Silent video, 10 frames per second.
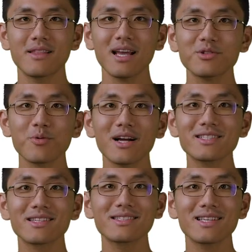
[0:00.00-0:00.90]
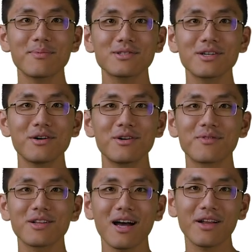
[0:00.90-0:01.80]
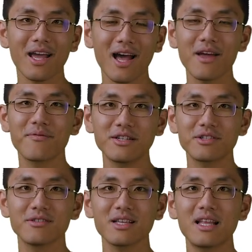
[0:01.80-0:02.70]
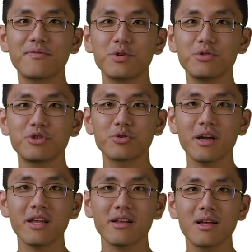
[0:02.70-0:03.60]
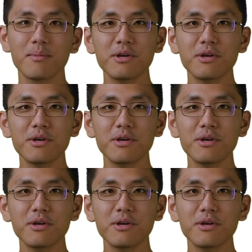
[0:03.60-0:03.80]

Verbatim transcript: Thanks for watching this episode of Cloud AI Adventures, and if you enjoyed it,